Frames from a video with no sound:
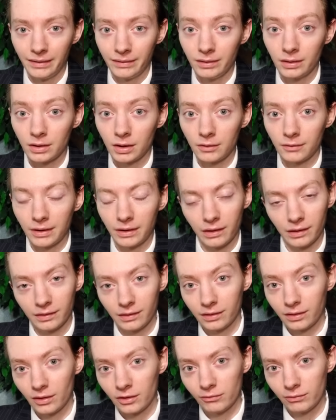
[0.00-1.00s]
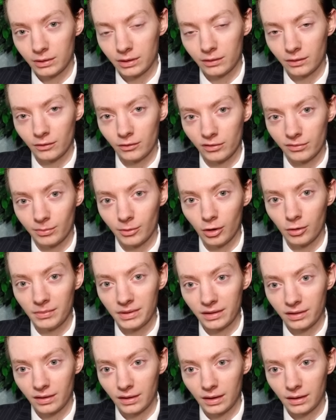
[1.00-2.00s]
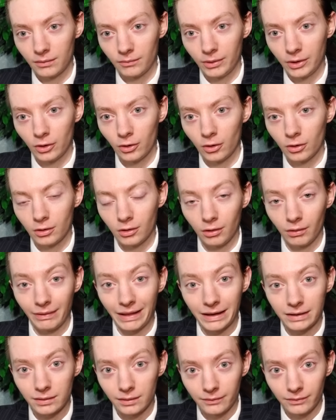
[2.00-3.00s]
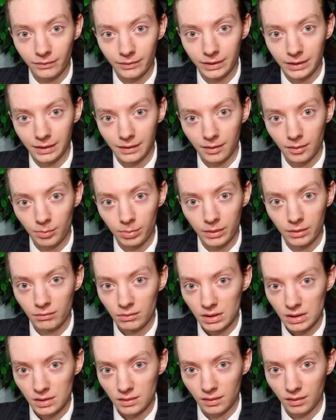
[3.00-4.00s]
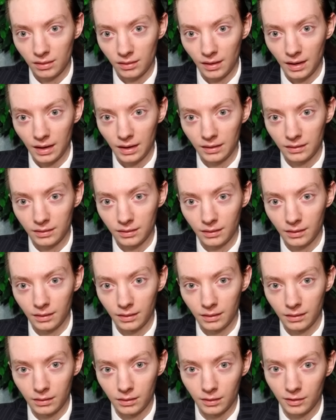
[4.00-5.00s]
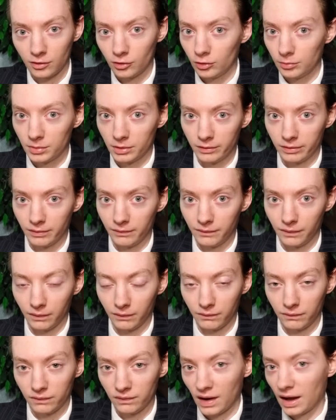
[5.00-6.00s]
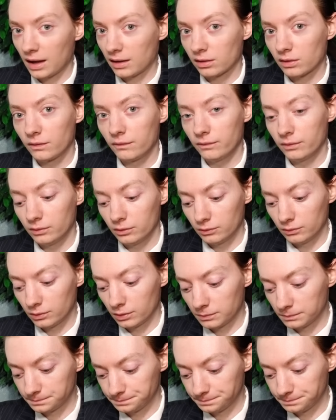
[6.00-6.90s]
you know, I think this is one of those moments that we all collectively experience as uh, consumers of, of fast food.